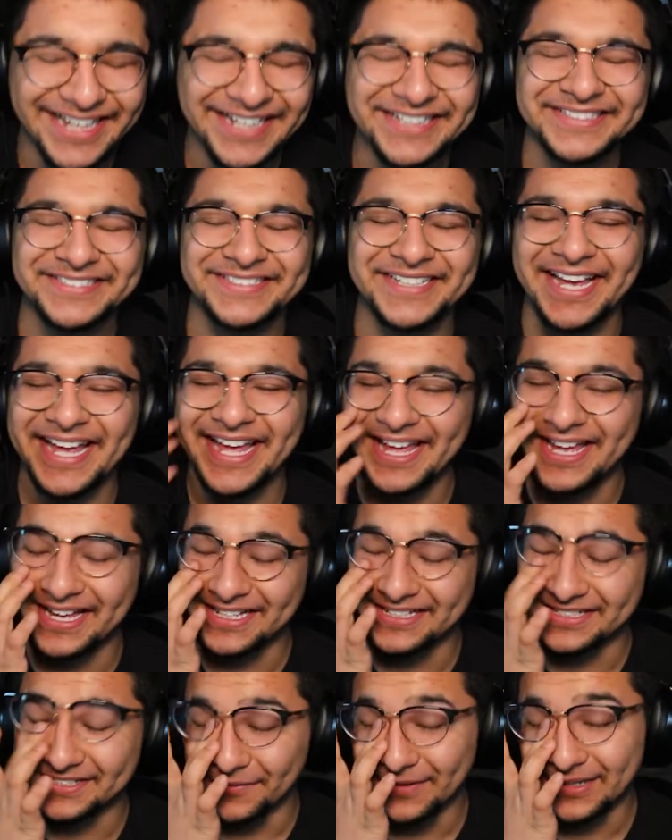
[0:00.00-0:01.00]
So
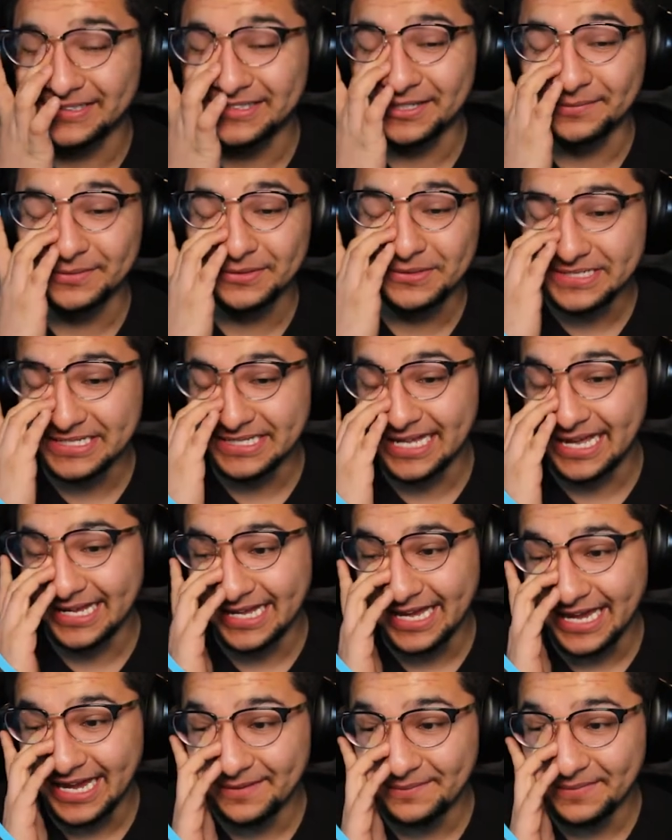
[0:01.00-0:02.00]
we ended up losing that
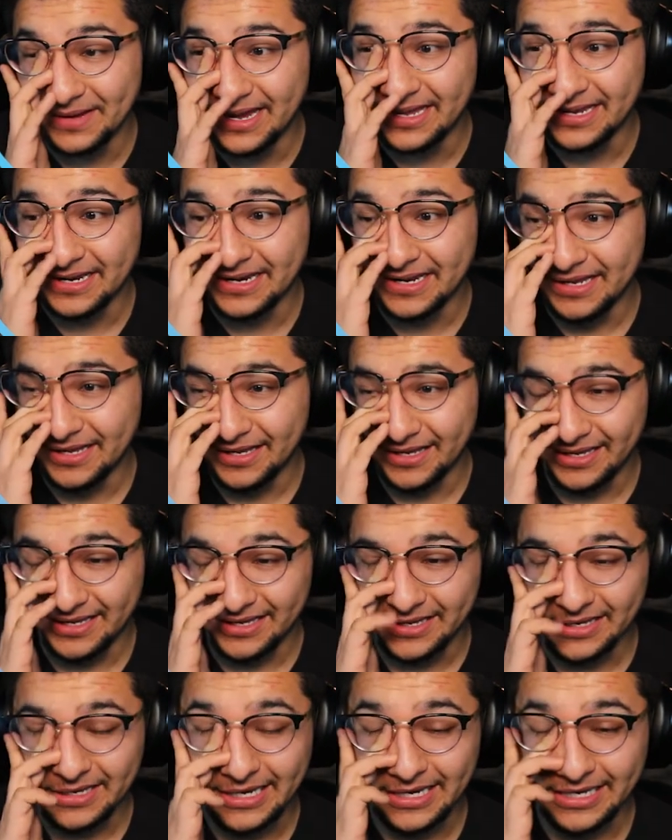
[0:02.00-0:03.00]
game,
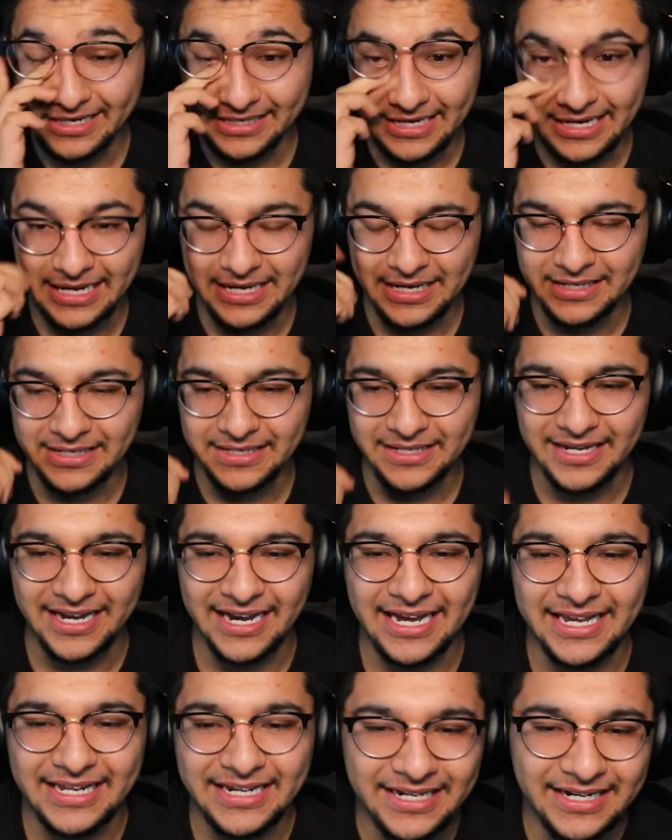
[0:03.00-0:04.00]
and yeah,
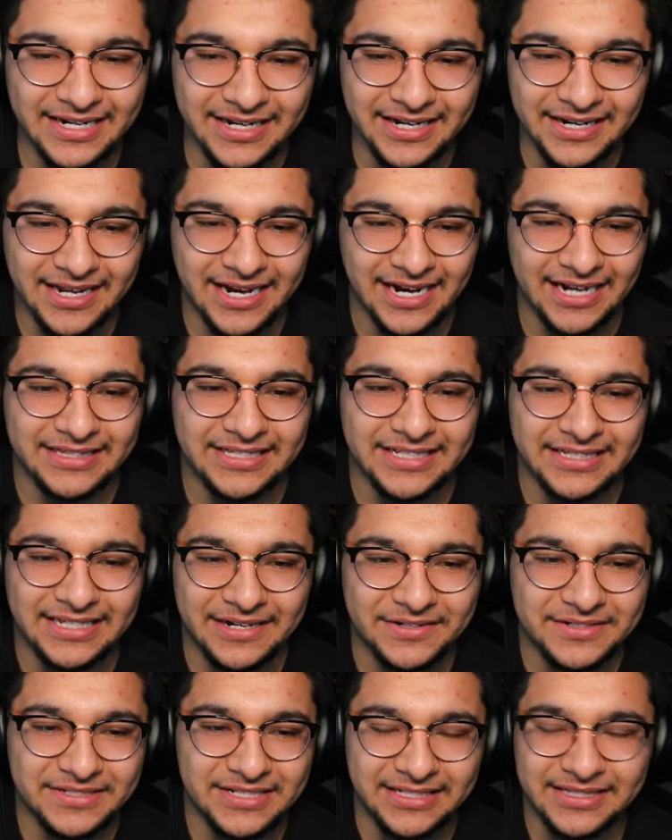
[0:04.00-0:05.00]
and then I think that
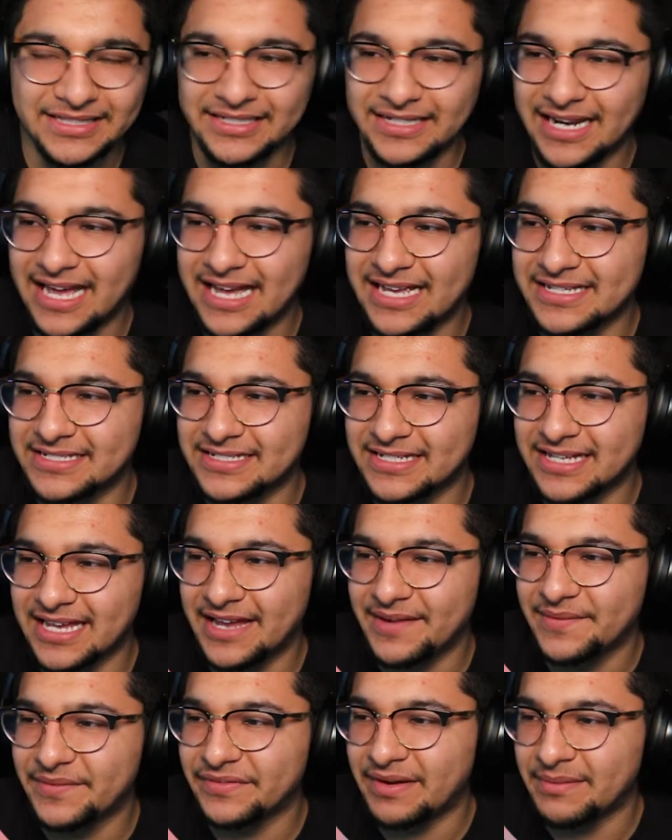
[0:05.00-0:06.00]
was like the last
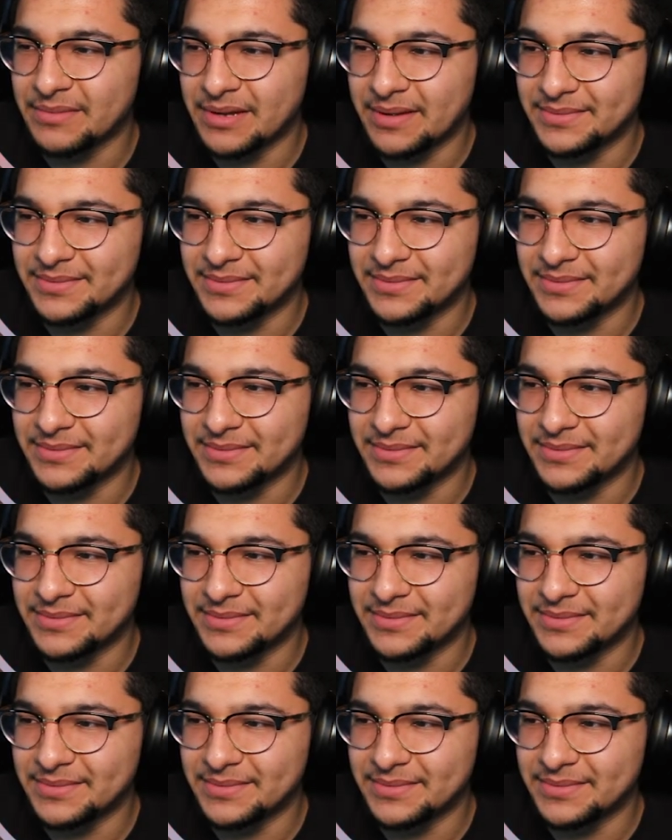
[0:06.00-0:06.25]
game, if I'm not